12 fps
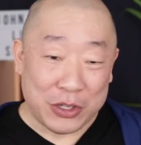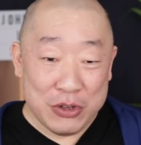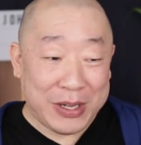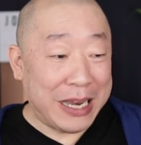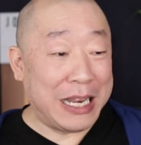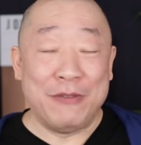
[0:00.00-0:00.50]
So
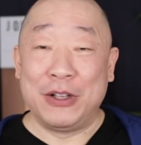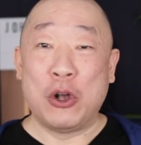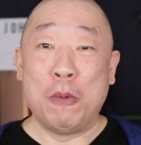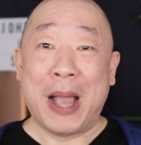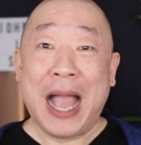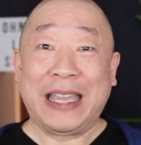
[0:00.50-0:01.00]
you can't even
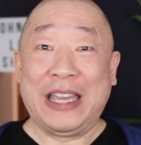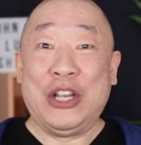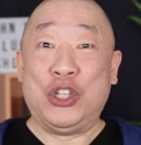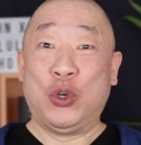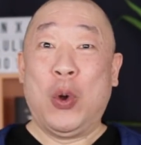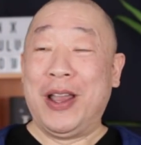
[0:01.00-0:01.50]
go back and
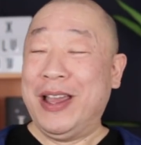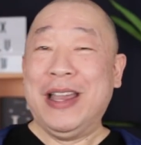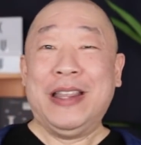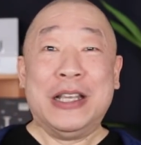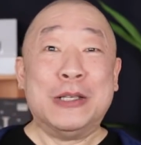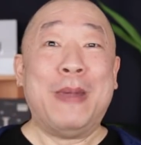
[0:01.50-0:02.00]
enjoy
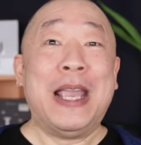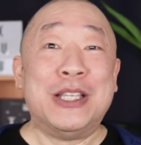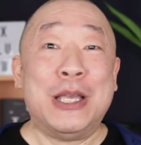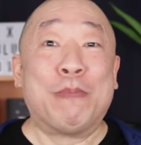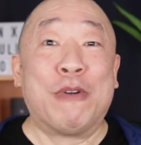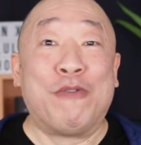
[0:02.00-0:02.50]
these amazing